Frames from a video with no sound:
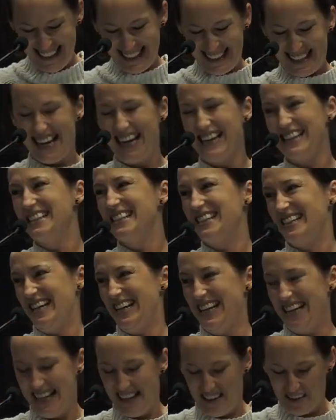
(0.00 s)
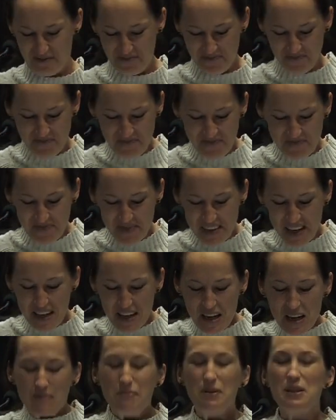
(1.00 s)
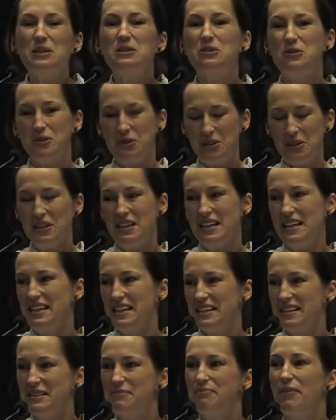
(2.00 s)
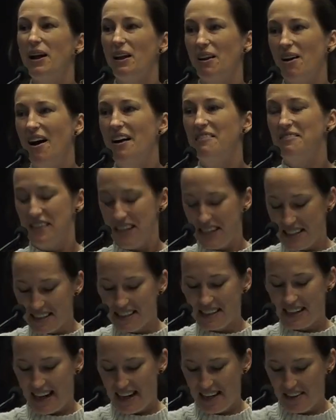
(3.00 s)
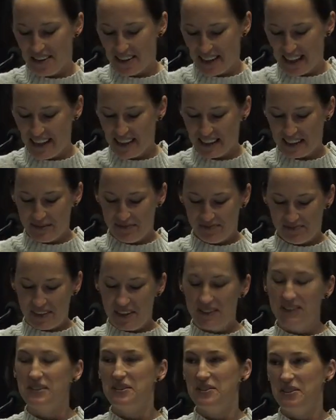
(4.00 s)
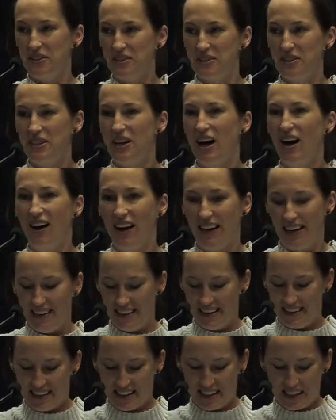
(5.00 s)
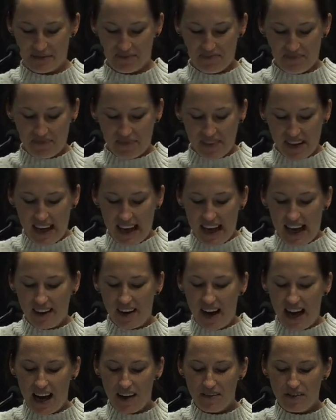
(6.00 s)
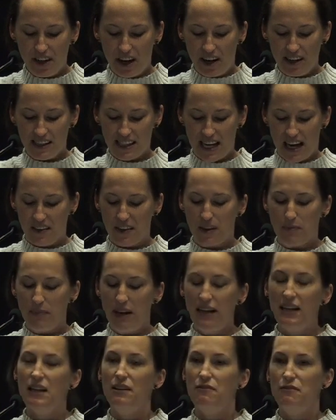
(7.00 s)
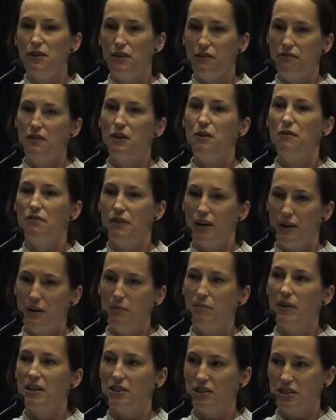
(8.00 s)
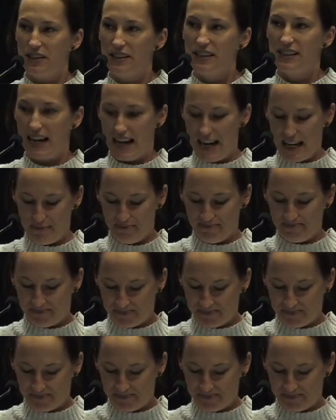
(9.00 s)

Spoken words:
Thanks, Danielle. But the truth is, my life is chaotic. There is no denying it. And I have no doubt that many of you feel very much the same.